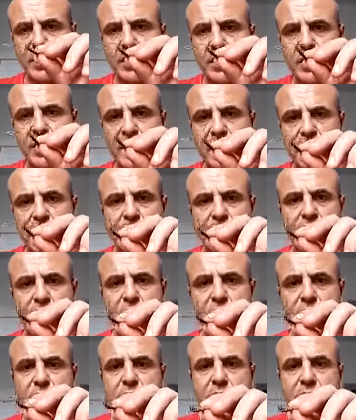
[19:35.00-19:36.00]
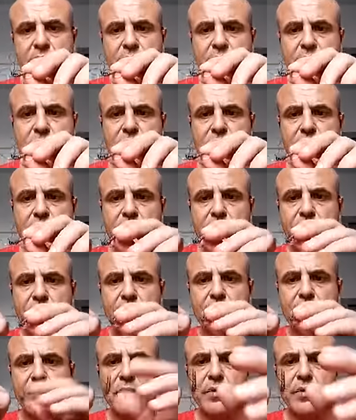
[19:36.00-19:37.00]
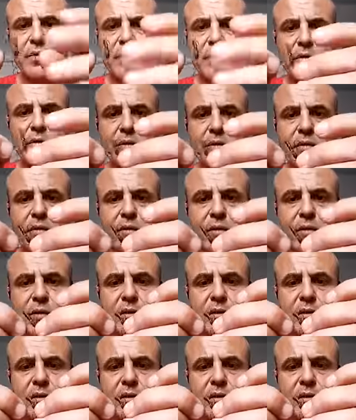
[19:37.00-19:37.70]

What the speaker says: Yeah, that's beautiful. I love it.